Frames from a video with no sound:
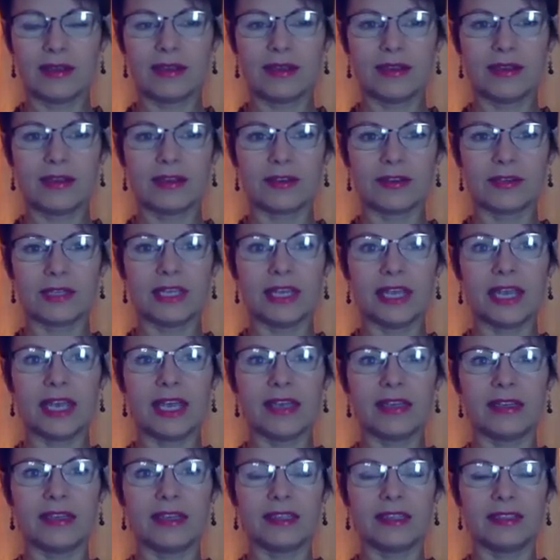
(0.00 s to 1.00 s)

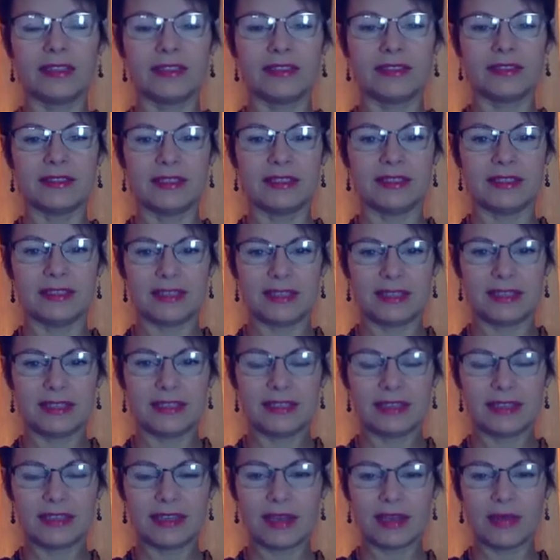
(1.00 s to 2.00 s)
created
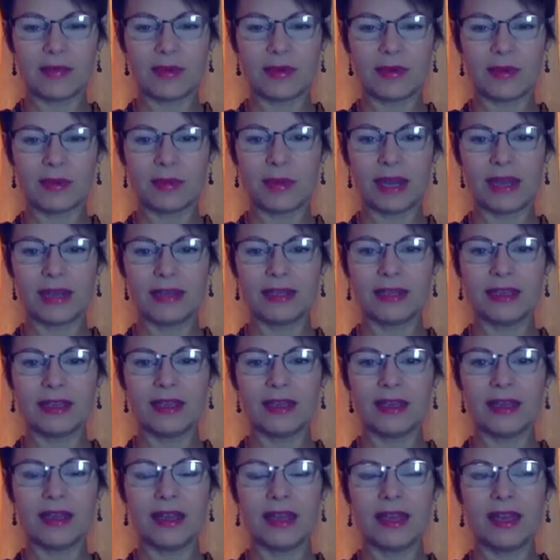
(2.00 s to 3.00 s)
disease in our
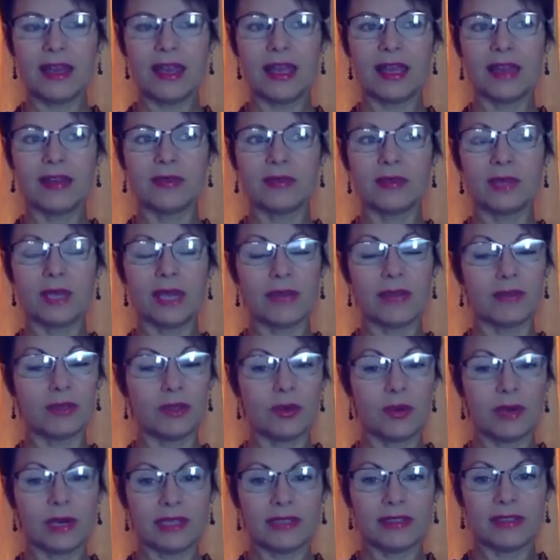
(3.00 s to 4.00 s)
body, and we have
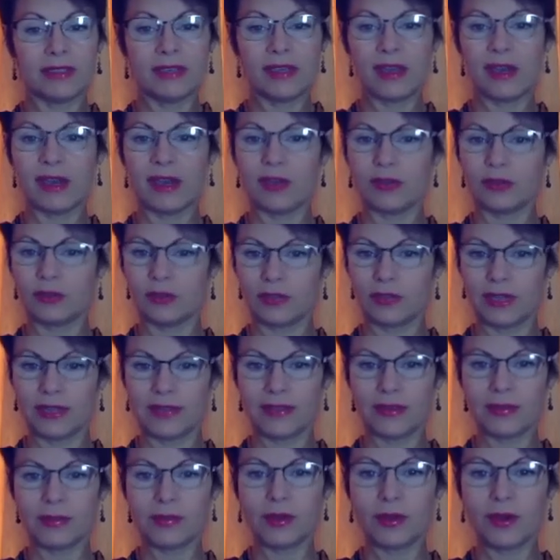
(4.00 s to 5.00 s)
no idea how to let
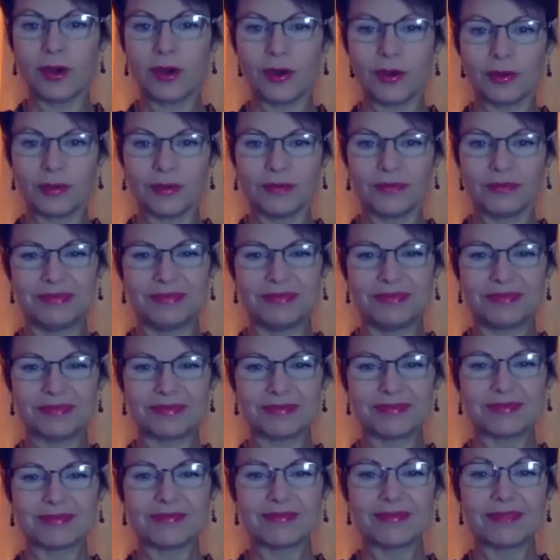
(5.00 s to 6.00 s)
them go.
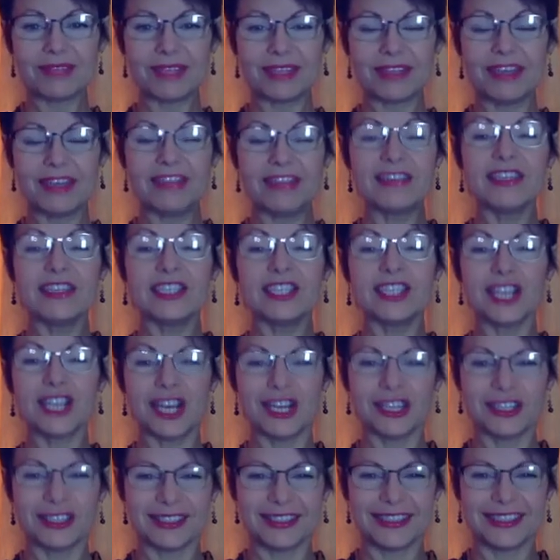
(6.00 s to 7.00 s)
That's the
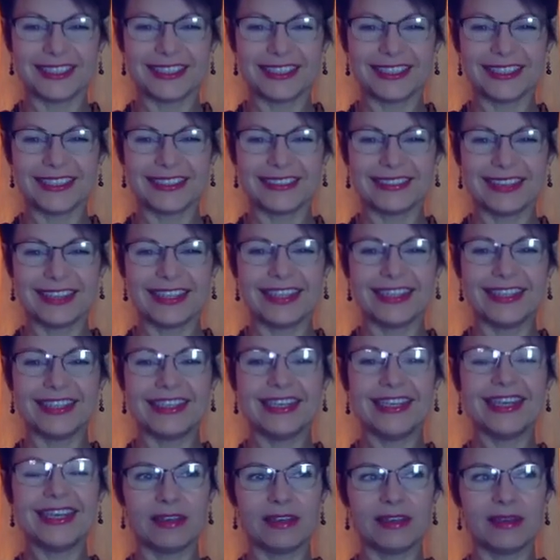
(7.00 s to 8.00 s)
challenge, right?
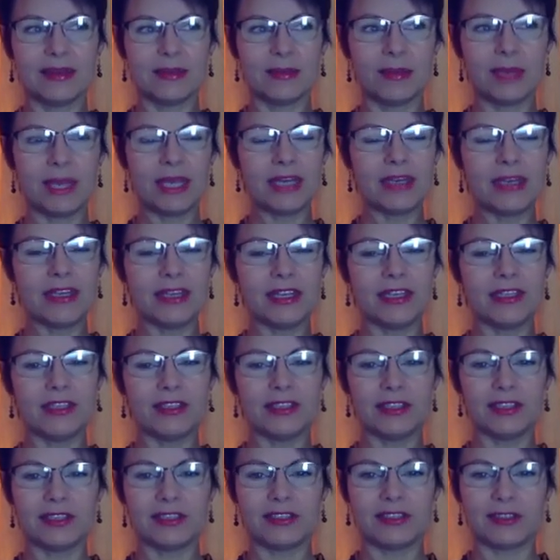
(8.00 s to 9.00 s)
Many
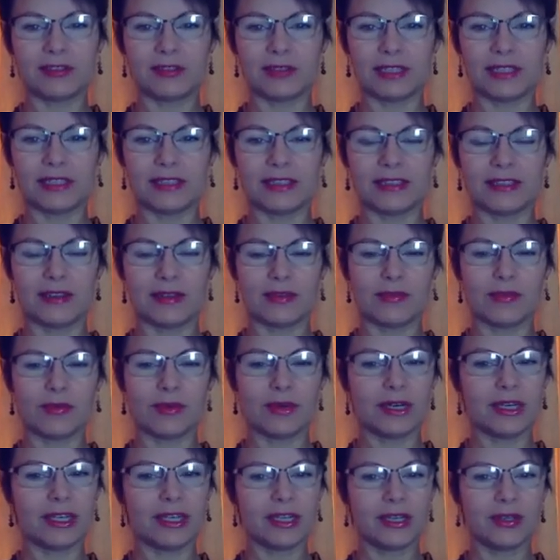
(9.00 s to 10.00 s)
industries are
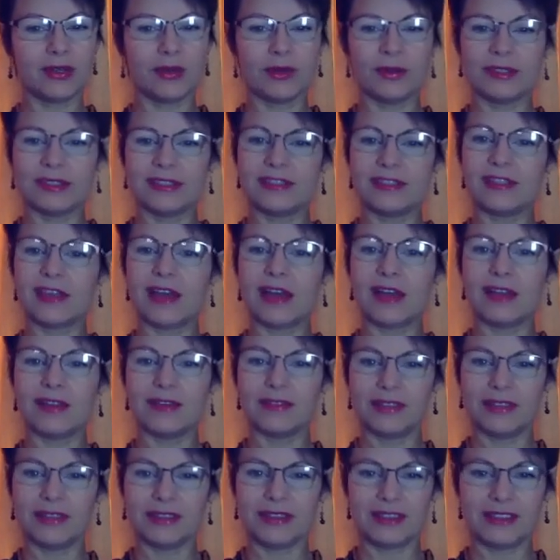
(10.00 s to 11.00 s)
working on
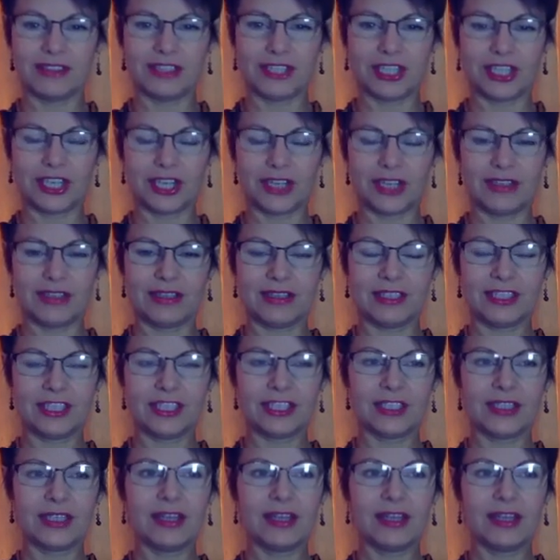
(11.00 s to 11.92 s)
solving this challenge.